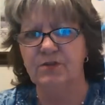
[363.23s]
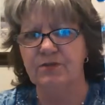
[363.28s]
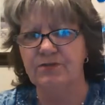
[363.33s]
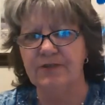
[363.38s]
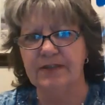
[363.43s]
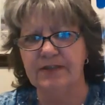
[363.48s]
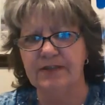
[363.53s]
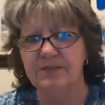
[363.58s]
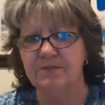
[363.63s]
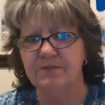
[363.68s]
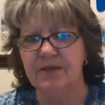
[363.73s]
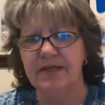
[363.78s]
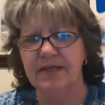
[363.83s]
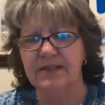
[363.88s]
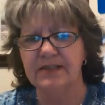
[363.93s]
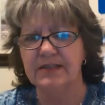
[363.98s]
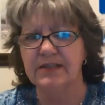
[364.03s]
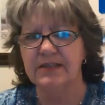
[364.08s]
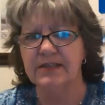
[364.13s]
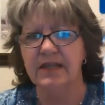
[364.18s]
face
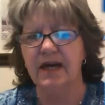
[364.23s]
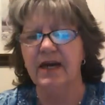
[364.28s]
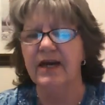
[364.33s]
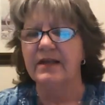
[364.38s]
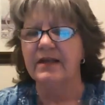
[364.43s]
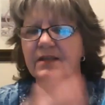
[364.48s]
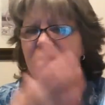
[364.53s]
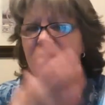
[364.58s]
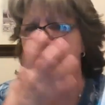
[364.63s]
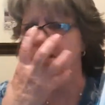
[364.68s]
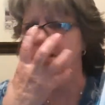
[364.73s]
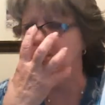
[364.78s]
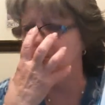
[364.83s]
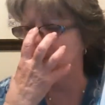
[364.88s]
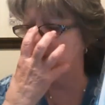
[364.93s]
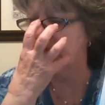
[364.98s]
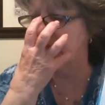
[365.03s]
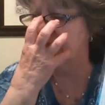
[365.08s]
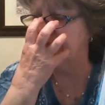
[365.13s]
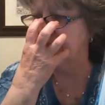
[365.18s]
masks. I had got him
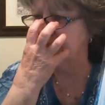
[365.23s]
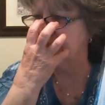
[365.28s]
one,